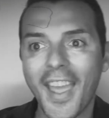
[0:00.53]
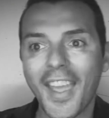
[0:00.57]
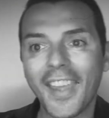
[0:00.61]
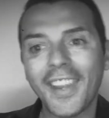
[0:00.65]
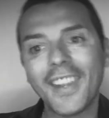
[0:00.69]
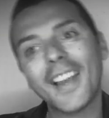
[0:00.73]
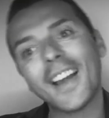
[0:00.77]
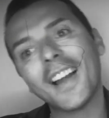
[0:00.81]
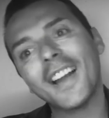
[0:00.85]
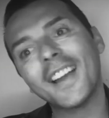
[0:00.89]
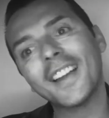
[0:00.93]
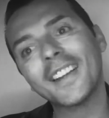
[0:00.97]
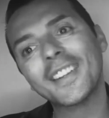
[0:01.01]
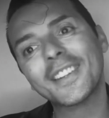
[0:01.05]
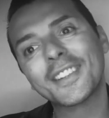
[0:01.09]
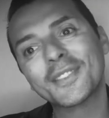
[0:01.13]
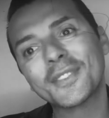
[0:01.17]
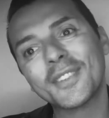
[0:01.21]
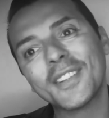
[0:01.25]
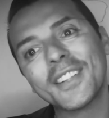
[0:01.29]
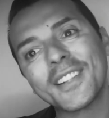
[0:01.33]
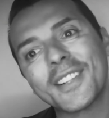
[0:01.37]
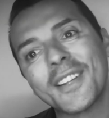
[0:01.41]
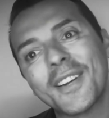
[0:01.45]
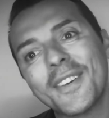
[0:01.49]
Hey guys,
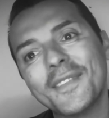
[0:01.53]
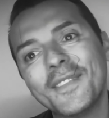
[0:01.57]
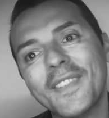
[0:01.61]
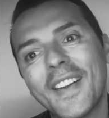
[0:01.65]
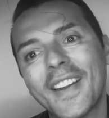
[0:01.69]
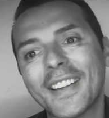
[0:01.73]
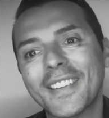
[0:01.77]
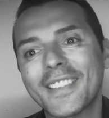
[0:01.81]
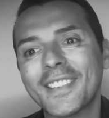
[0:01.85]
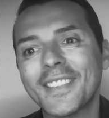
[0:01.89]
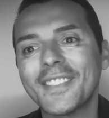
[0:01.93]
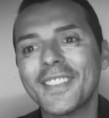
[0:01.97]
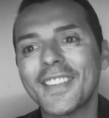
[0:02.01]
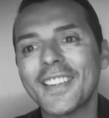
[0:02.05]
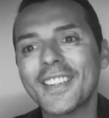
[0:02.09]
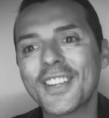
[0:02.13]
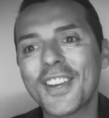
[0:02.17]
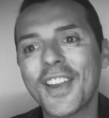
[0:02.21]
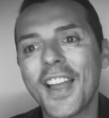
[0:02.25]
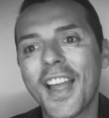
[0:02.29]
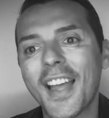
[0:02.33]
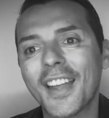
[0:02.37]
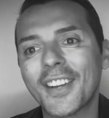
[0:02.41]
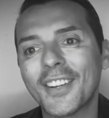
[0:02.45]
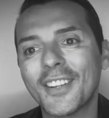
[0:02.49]
welcome back to my
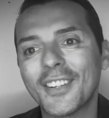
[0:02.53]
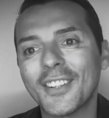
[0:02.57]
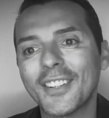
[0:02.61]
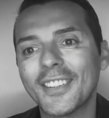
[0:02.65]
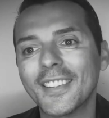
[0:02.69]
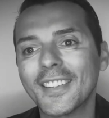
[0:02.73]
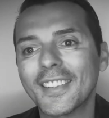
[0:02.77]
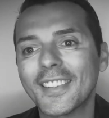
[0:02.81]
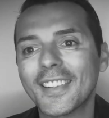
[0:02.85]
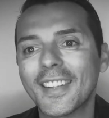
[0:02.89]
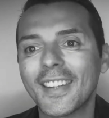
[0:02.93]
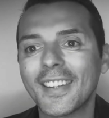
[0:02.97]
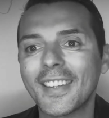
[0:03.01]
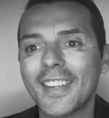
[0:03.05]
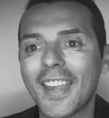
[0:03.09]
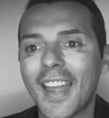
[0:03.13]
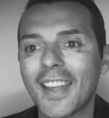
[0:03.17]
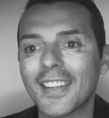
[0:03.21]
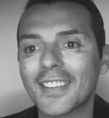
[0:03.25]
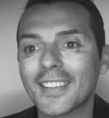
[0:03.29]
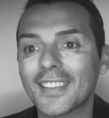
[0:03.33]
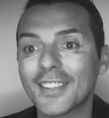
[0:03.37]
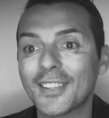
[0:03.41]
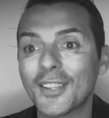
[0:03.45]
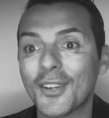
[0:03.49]
channel. So
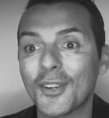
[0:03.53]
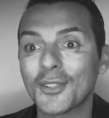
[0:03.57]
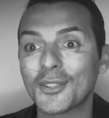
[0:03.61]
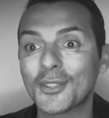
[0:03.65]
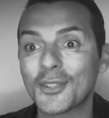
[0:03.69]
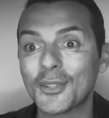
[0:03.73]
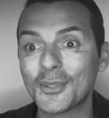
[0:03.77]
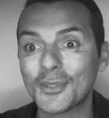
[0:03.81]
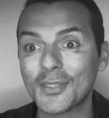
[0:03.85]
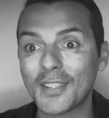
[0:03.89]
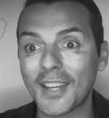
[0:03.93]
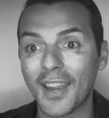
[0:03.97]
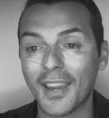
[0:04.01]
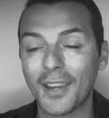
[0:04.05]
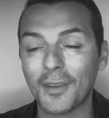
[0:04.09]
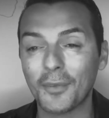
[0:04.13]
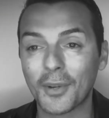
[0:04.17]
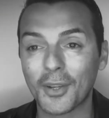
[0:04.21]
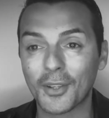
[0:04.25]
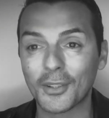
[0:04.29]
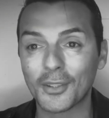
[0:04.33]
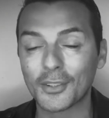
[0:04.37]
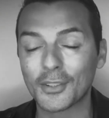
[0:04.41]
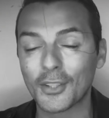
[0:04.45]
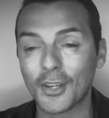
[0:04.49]
yes, so today
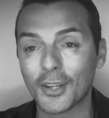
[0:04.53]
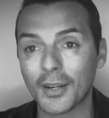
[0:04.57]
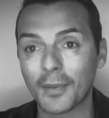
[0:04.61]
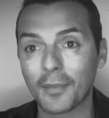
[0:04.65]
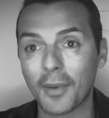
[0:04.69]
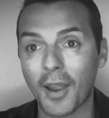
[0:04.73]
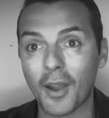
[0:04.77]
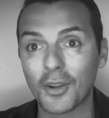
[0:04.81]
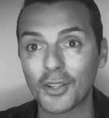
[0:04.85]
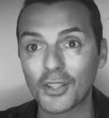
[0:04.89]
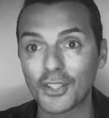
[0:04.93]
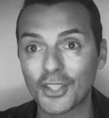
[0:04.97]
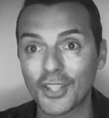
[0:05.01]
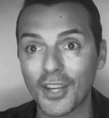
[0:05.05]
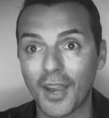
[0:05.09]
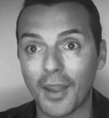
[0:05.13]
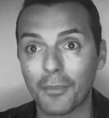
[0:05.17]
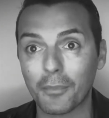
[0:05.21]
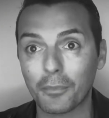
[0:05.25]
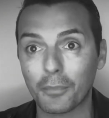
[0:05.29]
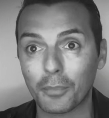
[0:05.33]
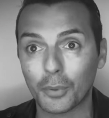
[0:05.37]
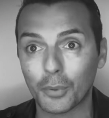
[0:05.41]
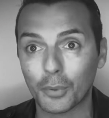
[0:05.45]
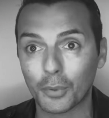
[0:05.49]
we're gonna talk about
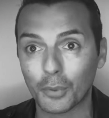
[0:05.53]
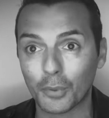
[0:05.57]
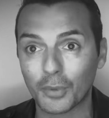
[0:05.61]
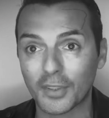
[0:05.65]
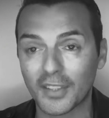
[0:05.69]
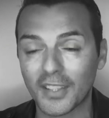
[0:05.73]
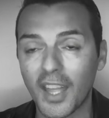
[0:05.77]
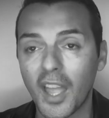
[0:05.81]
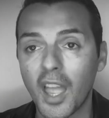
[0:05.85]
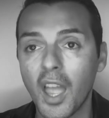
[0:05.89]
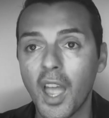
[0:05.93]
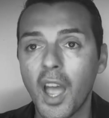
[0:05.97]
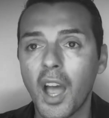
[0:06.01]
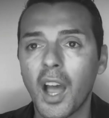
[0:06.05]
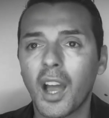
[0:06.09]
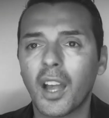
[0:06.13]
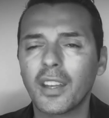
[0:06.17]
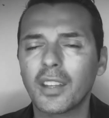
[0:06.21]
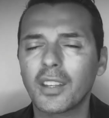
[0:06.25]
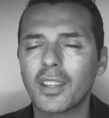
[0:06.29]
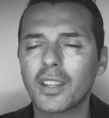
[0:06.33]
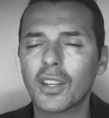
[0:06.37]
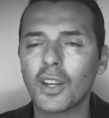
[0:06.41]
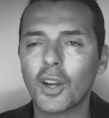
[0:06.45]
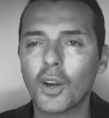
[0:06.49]
shampoos.
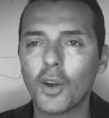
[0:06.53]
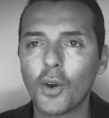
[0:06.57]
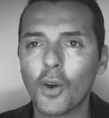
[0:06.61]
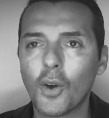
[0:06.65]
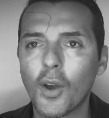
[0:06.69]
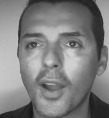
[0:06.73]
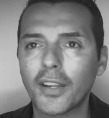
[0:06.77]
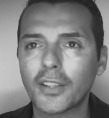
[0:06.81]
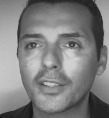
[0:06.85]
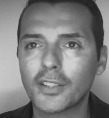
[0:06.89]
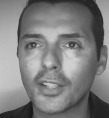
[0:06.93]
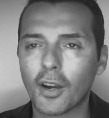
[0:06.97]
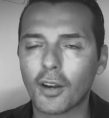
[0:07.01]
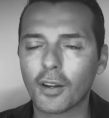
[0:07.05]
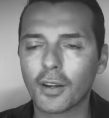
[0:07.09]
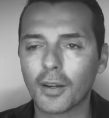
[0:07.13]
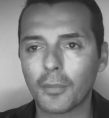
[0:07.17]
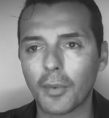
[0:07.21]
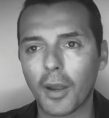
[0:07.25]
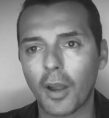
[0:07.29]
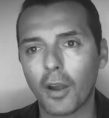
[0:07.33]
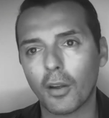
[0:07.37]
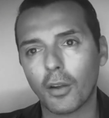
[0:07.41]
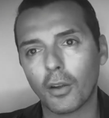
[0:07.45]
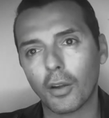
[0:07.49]
I know I talk
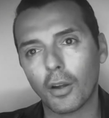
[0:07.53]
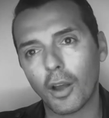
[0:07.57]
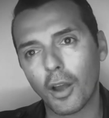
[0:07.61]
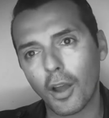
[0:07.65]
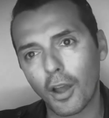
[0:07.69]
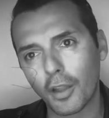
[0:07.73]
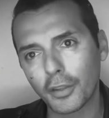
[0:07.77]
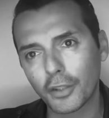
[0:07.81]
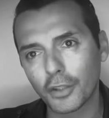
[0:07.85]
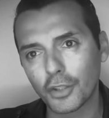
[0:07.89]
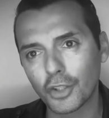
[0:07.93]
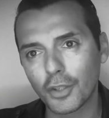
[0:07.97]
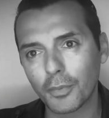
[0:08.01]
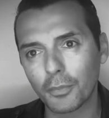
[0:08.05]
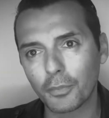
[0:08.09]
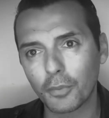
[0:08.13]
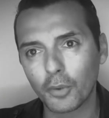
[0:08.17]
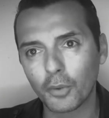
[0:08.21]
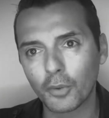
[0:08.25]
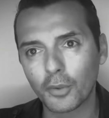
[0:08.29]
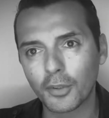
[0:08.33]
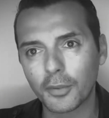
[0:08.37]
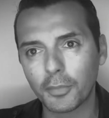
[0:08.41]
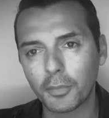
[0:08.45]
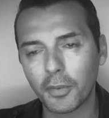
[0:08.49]
about other
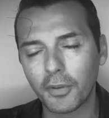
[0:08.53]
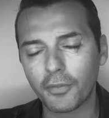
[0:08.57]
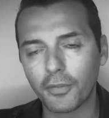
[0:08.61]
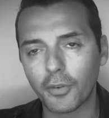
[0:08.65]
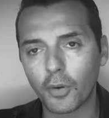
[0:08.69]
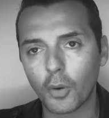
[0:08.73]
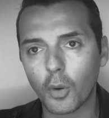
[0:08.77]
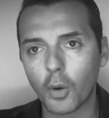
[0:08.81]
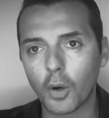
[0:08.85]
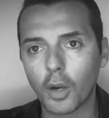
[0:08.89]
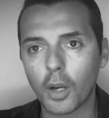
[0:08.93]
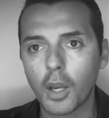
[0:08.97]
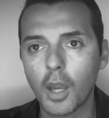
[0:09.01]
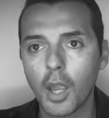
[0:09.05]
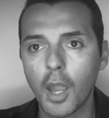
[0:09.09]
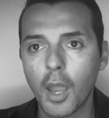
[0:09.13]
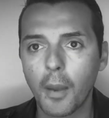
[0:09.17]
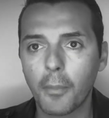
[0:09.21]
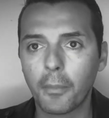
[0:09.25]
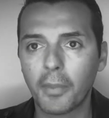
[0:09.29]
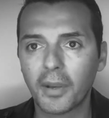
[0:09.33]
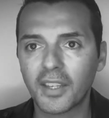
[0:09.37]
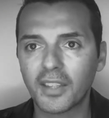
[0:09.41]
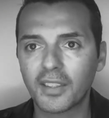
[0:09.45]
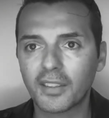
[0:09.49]
shampoos before,
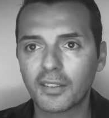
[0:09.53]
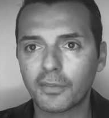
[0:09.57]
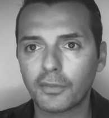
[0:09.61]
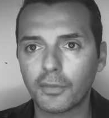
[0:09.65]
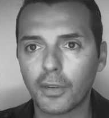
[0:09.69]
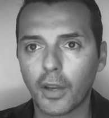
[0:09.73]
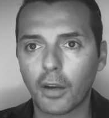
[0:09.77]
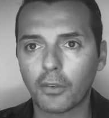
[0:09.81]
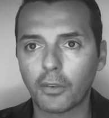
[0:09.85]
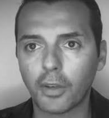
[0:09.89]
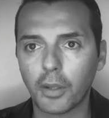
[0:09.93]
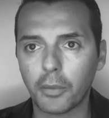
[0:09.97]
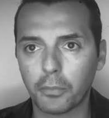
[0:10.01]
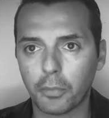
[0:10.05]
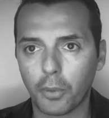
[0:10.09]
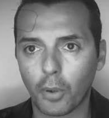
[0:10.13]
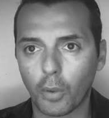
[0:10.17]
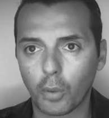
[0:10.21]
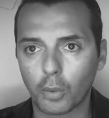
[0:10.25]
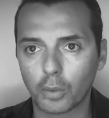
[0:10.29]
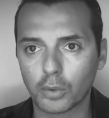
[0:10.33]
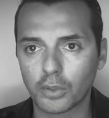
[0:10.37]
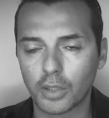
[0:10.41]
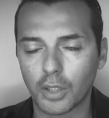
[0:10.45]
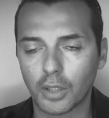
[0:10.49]
but it's very
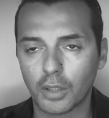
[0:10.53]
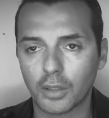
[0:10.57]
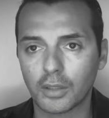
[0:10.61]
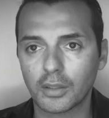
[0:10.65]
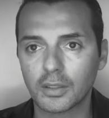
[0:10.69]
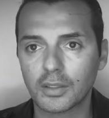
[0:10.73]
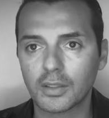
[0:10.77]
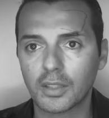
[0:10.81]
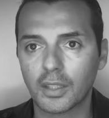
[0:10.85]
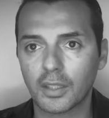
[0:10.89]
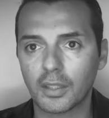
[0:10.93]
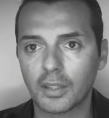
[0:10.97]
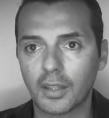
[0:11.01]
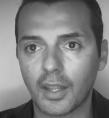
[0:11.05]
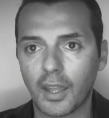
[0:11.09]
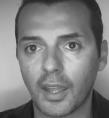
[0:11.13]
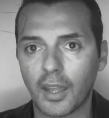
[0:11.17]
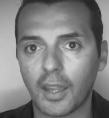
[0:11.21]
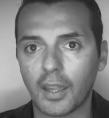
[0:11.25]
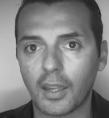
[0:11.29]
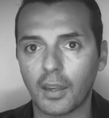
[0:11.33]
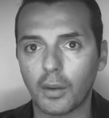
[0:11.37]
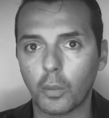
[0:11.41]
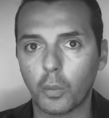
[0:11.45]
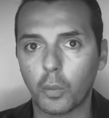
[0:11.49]
important
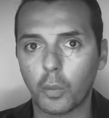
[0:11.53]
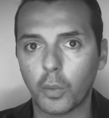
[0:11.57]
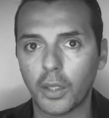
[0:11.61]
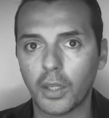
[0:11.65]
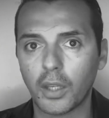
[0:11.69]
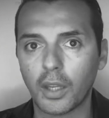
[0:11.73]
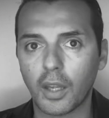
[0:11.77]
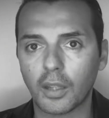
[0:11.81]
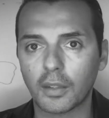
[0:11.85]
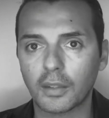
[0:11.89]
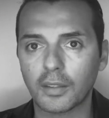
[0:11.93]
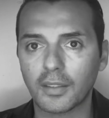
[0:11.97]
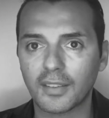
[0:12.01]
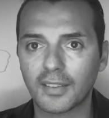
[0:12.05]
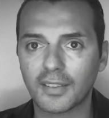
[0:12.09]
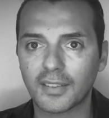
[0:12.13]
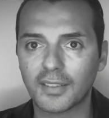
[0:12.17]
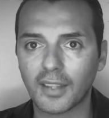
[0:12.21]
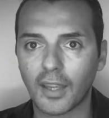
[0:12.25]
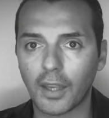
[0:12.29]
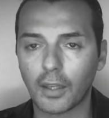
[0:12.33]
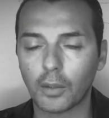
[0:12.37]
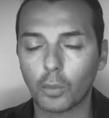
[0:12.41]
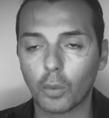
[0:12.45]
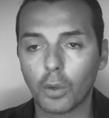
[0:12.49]
that we
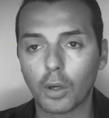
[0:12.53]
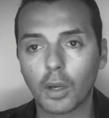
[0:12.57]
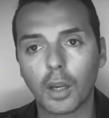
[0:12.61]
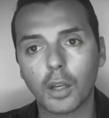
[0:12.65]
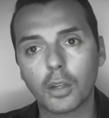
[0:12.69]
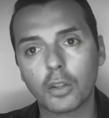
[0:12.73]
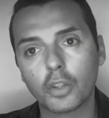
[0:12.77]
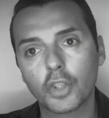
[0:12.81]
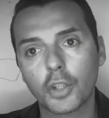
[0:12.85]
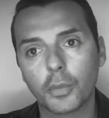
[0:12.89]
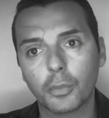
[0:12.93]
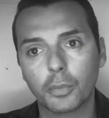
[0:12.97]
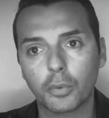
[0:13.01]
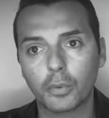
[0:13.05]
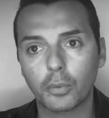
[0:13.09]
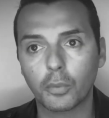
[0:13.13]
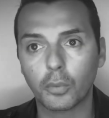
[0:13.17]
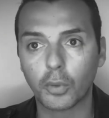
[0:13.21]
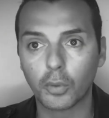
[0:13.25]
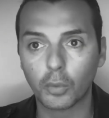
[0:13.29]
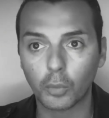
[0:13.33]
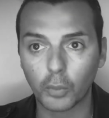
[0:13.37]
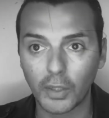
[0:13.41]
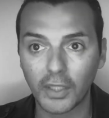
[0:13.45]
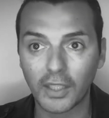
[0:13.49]
understand what kind of shampoo
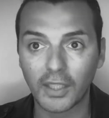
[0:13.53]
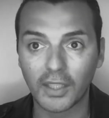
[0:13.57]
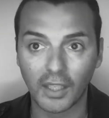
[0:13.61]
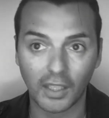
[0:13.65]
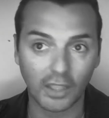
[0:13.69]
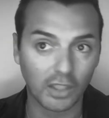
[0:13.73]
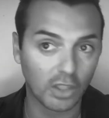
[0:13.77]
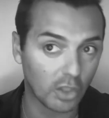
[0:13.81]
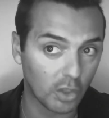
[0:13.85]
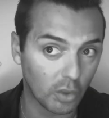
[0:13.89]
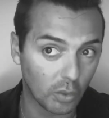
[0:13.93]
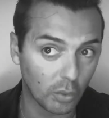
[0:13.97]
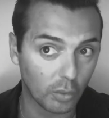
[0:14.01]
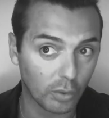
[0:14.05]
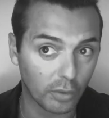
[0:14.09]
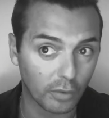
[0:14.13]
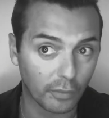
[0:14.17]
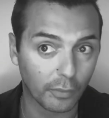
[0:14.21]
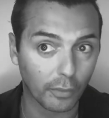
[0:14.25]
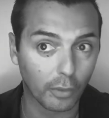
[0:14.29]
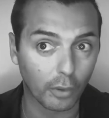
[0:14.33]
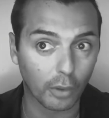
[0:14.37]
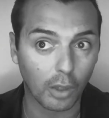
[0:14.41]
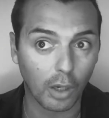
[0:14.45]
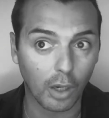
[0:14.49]
we can use
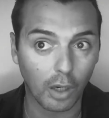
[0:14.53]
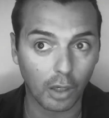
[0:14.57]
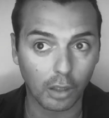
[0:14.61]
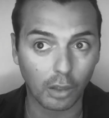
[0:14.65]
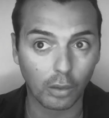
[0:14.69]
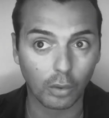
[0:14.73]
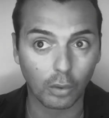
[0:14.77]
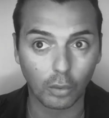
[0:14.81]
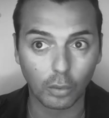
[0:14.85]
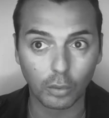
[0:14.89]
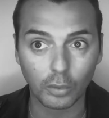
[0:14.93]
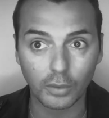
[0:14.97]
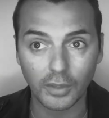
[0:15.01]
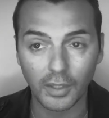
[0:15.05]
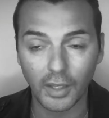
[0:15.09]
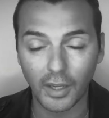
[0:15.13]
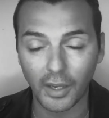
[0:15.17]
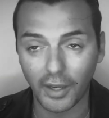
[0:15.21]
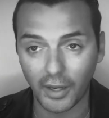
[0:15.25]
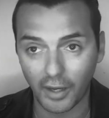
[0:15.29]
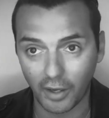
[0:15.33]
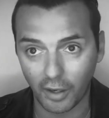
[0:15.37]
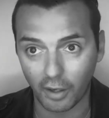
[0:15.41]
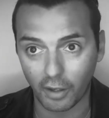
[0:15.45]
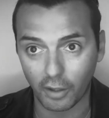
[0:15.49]
for our
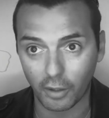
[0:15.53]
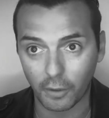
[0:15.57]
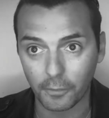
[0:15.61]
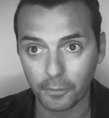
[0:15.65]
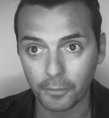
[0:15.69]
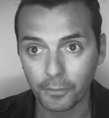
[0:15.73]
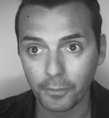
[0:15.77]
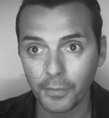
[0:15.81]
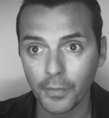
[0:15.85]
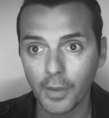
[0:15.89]
own hair.